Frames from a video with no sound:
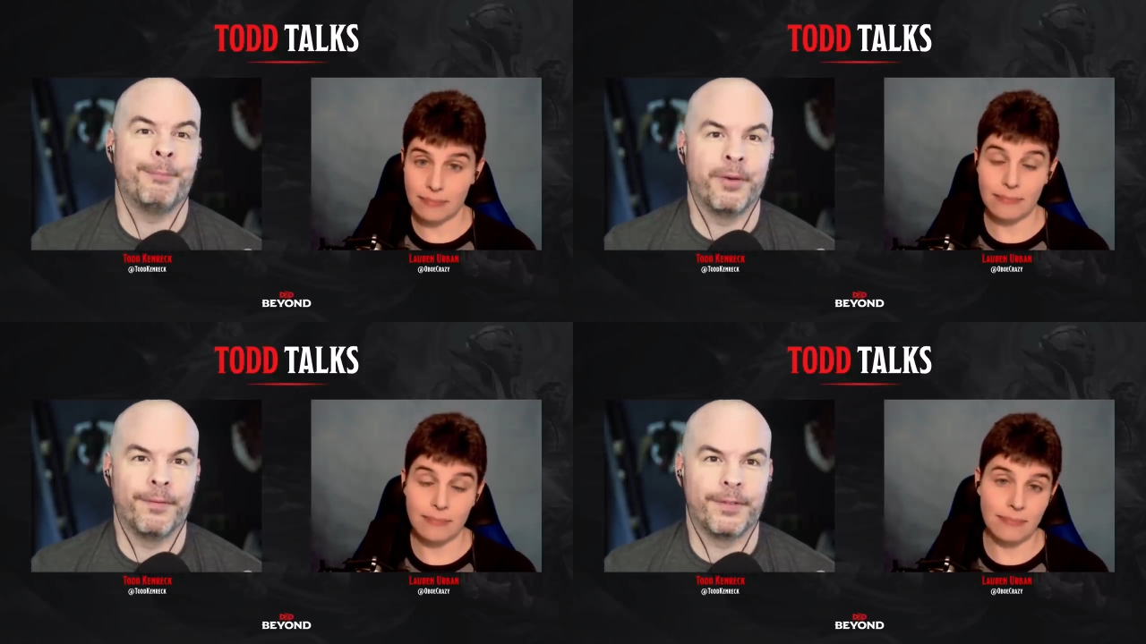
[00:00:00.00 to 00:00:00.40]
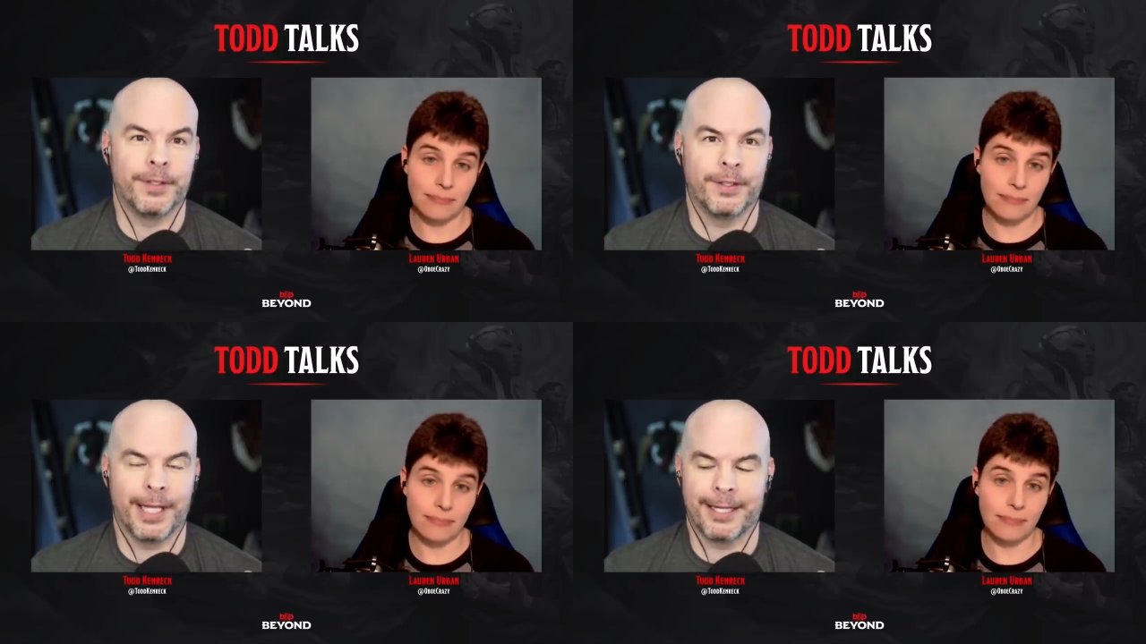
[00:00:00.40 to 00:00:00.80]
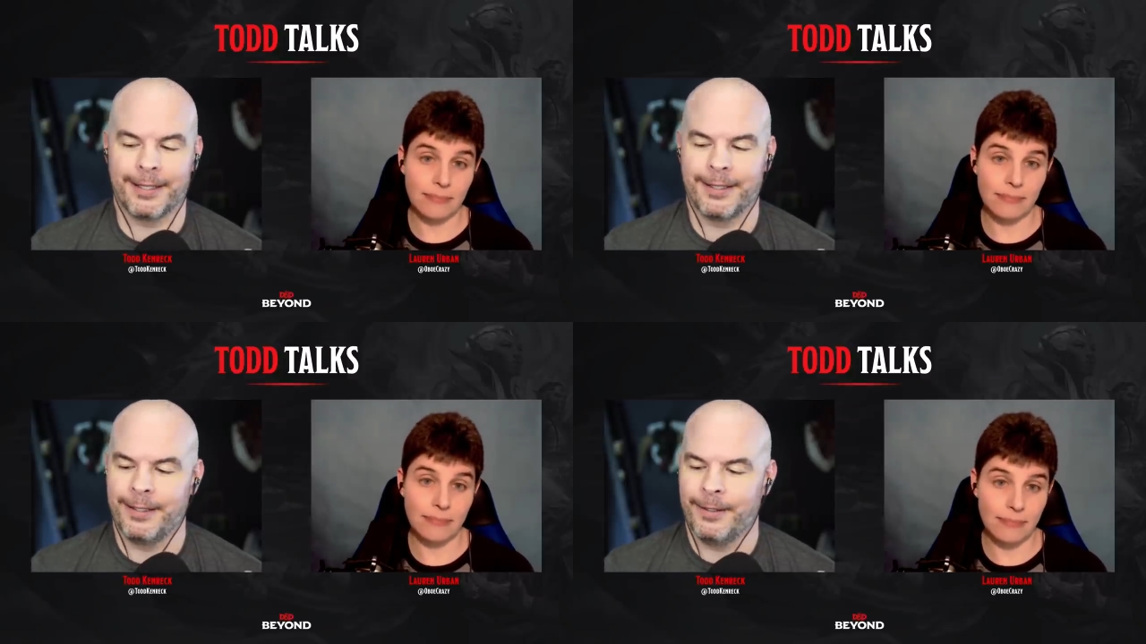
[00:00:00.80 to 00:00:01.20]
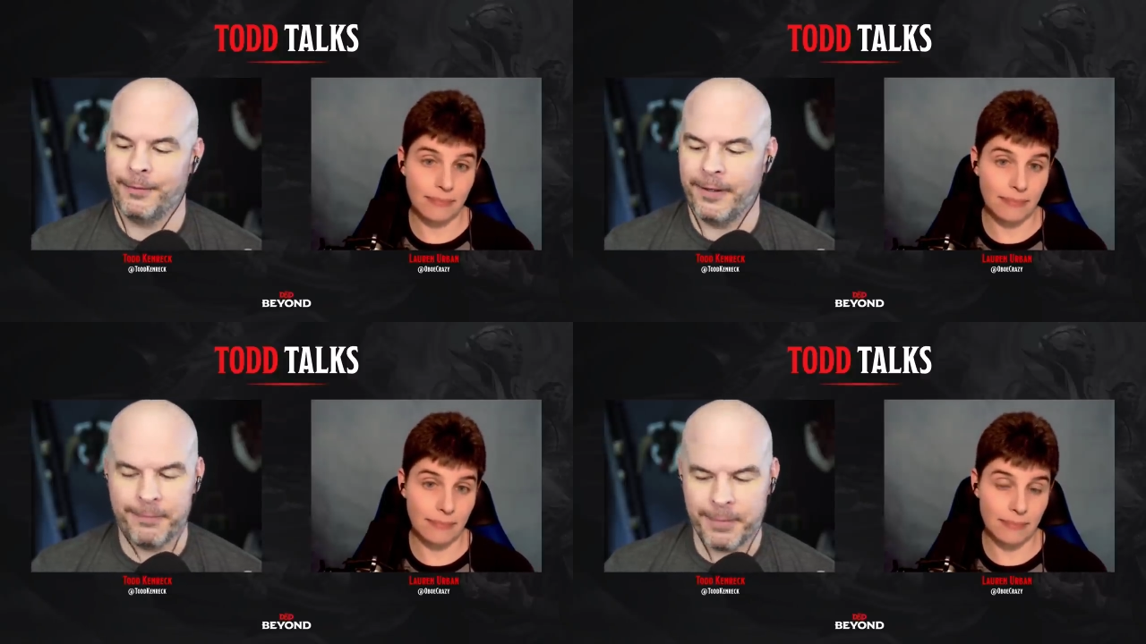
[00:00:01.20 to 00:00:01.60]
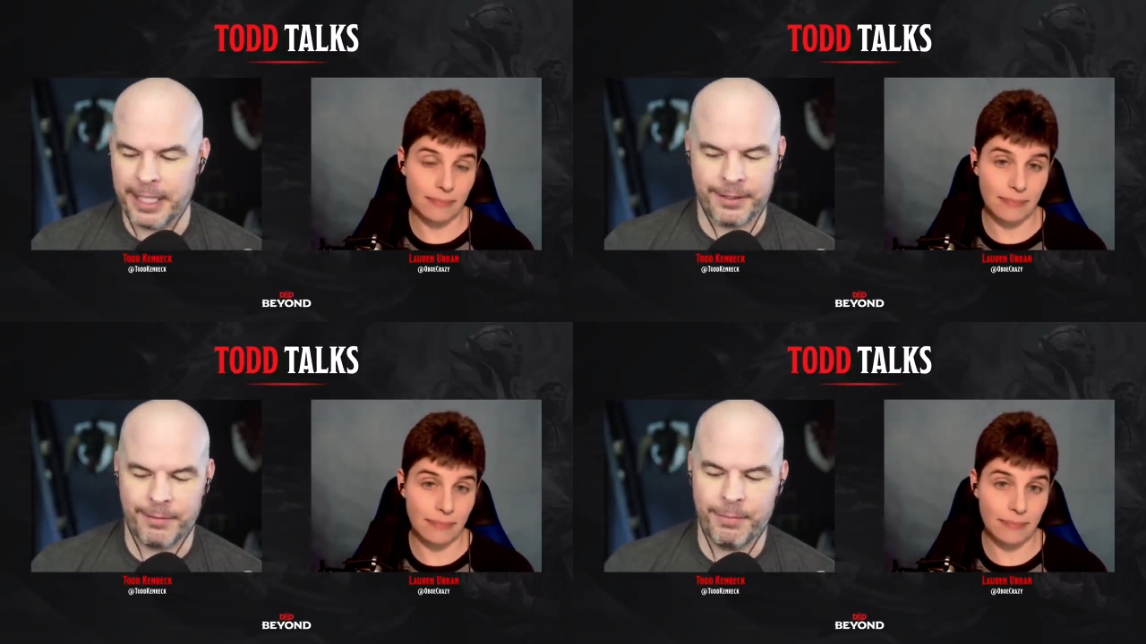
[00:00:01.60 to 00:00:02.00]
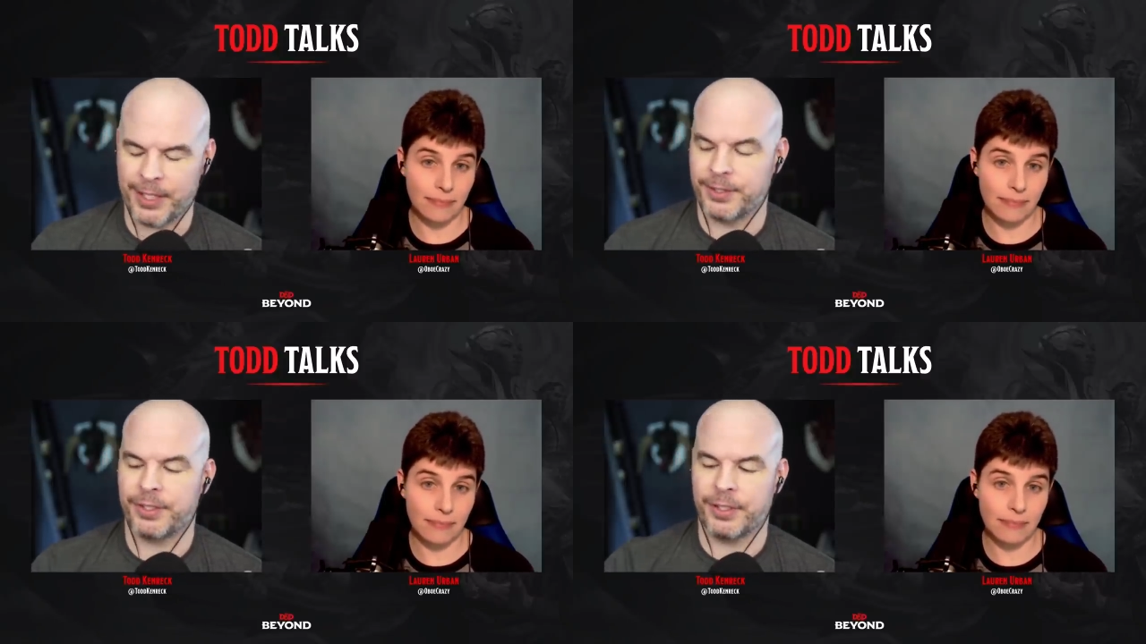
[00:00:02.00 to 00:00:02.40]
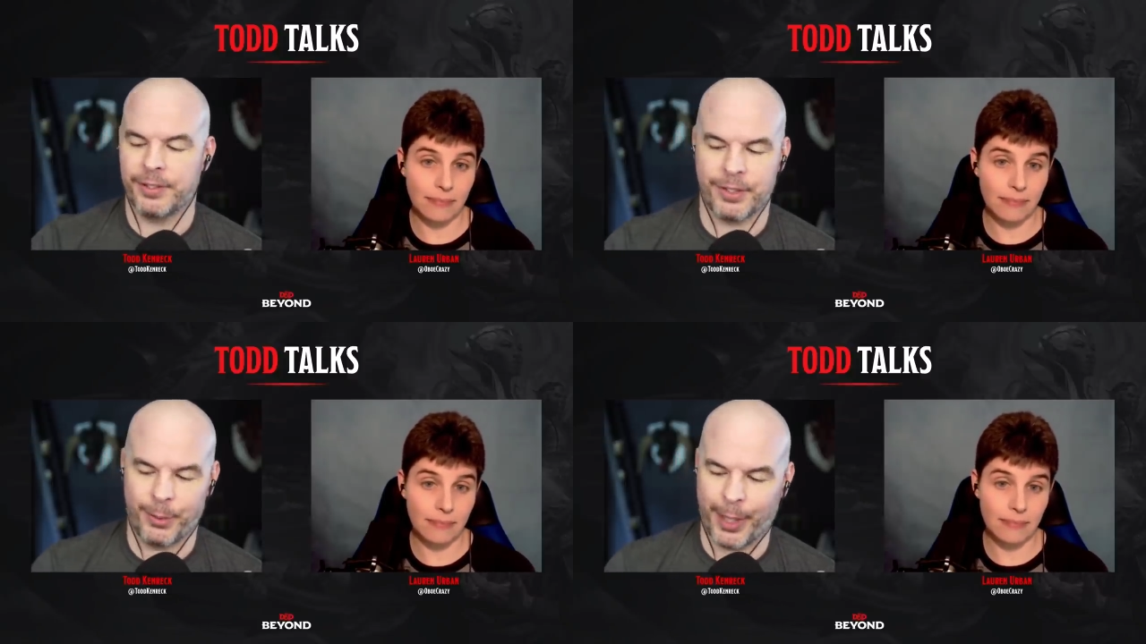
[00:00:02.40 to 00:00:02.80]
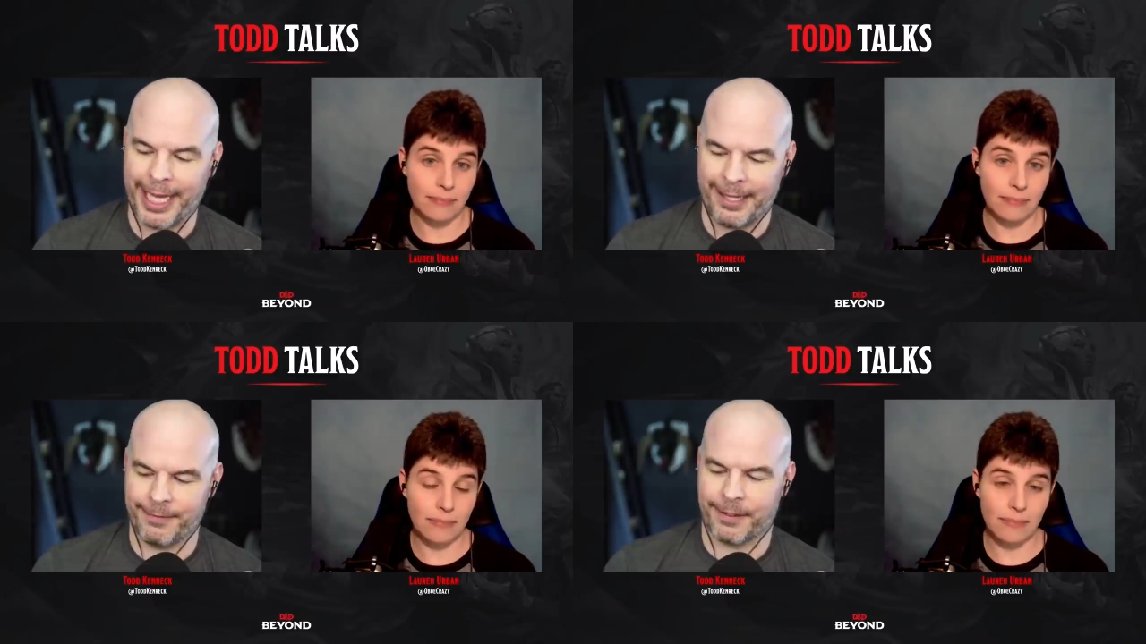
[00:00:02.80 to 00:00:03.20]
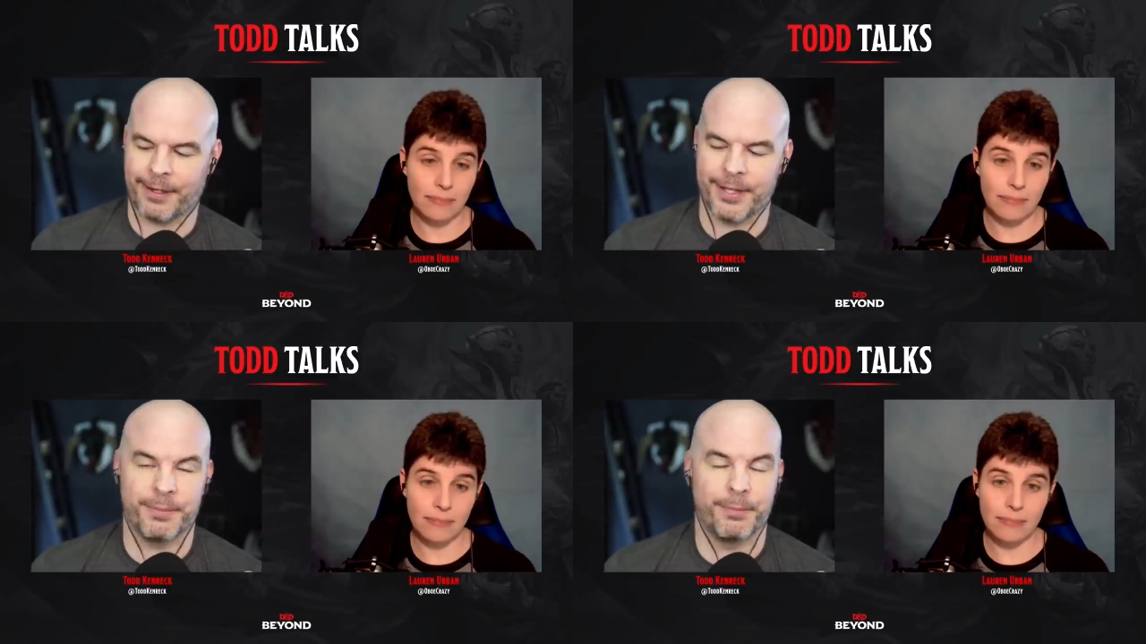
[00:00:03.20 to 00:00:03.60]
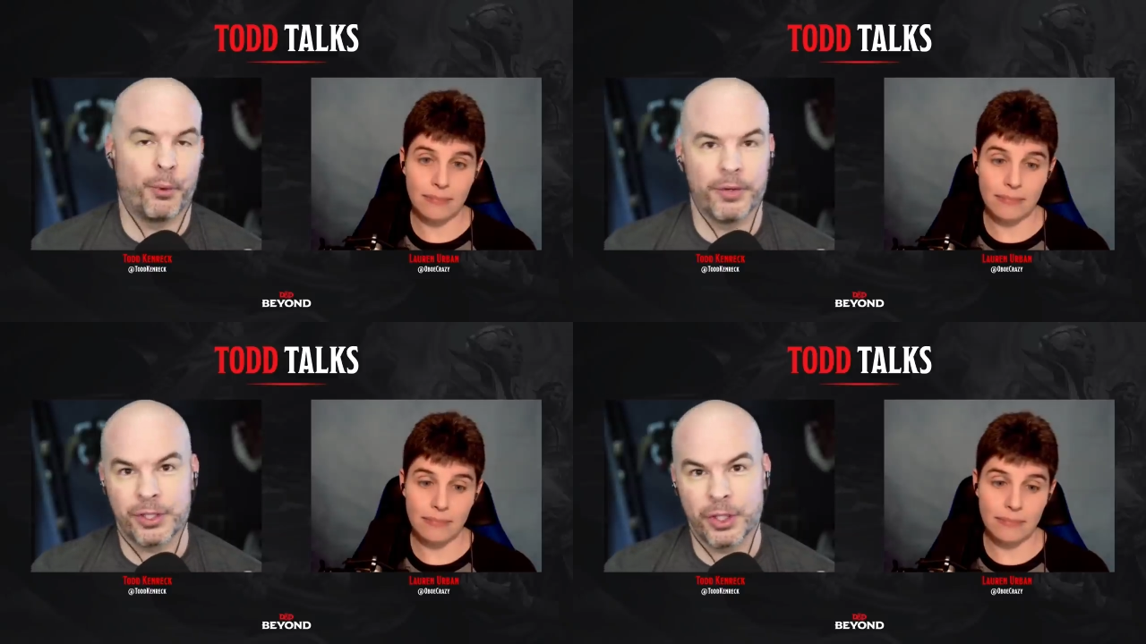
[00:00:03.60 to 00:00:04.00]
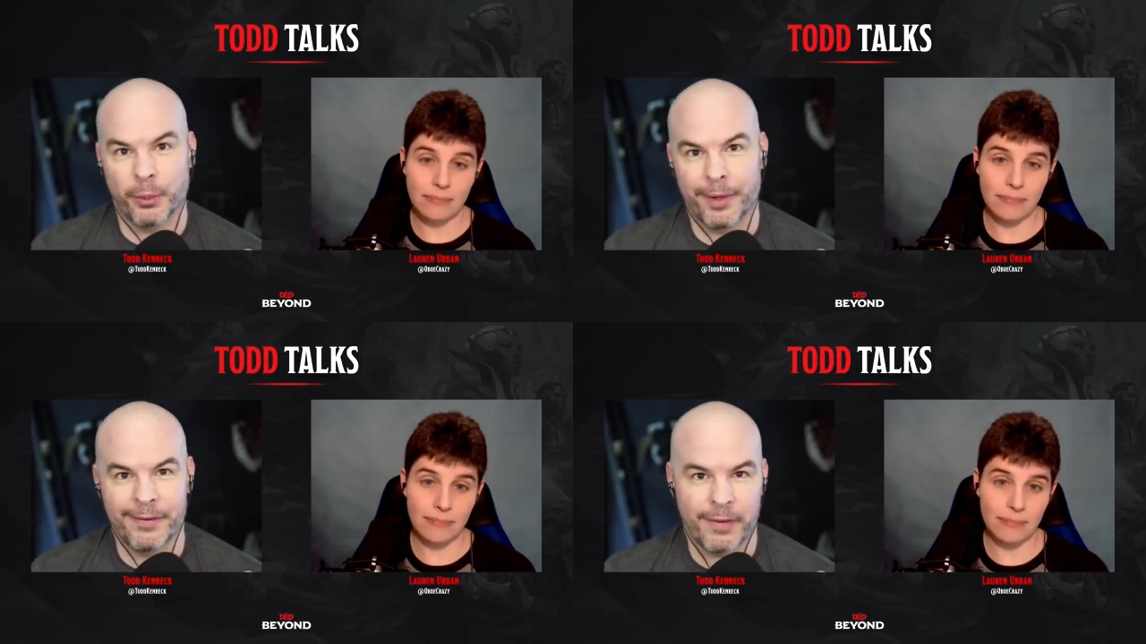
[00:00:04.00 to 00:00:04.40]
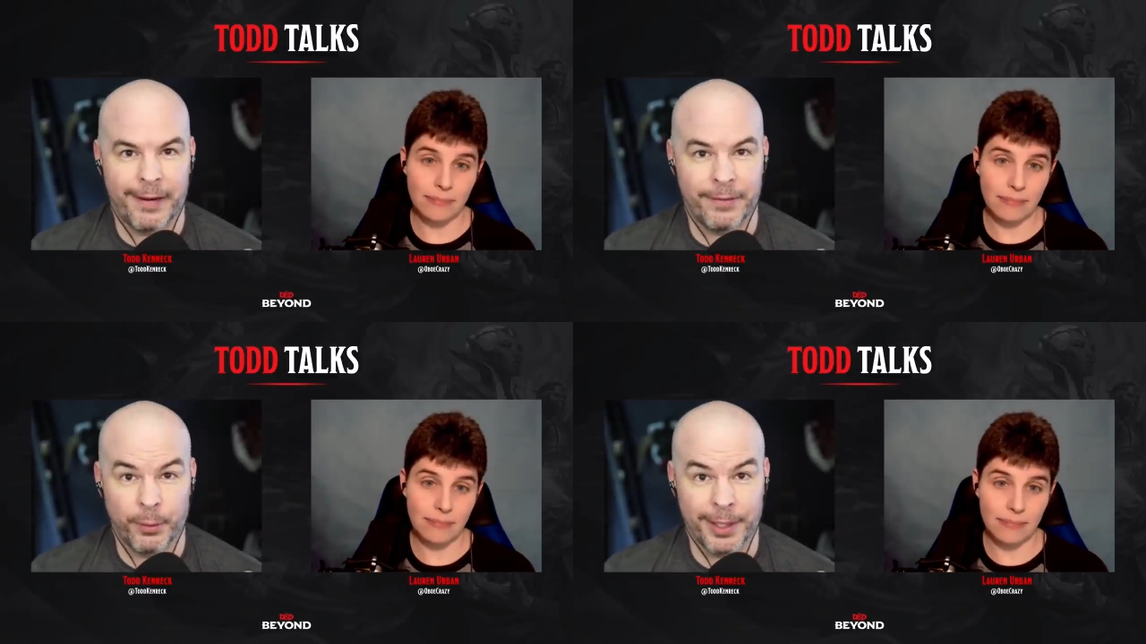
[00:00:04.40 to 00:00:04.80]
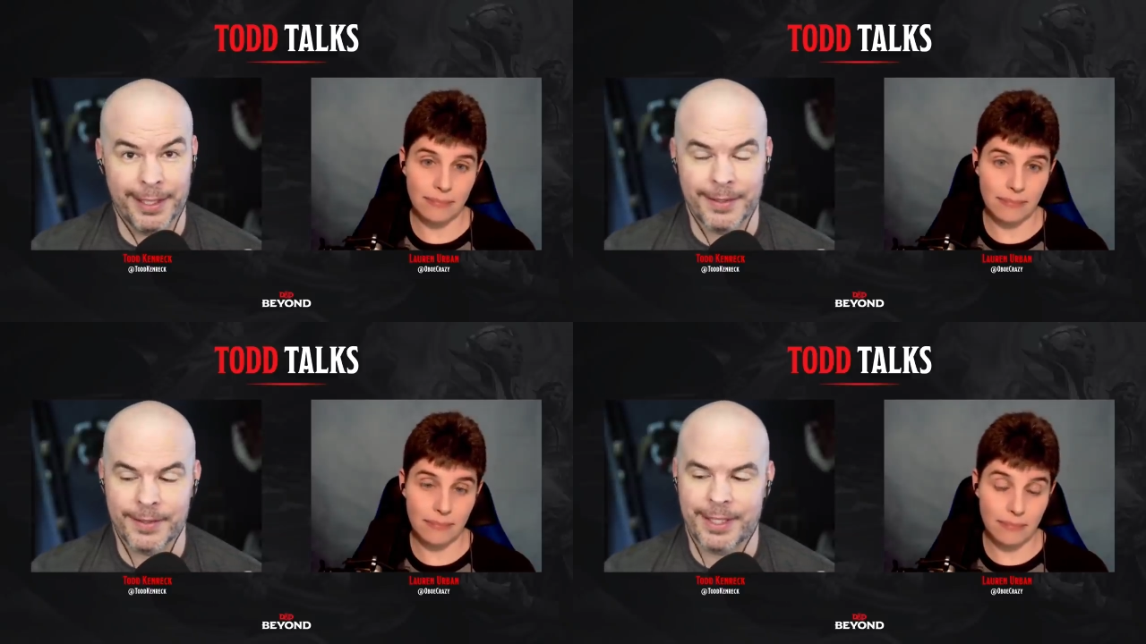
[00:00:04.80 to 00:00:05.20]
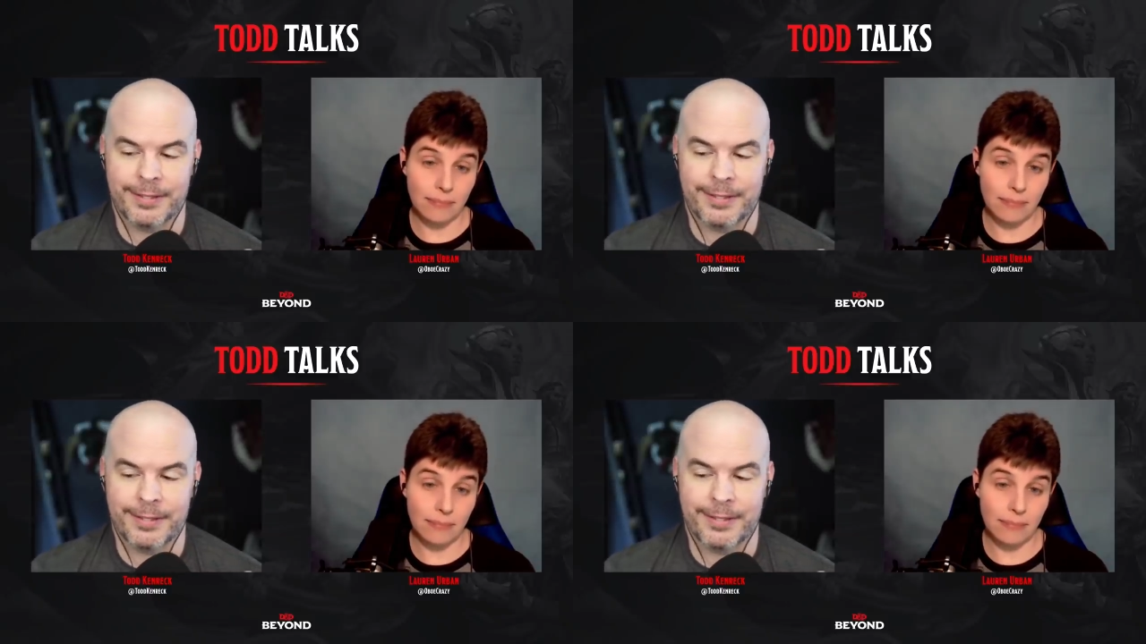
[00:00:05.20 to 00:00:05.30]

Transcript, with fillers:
Speaker 1: and move your like whatever min- miniatures you have across the board to show where everyone is.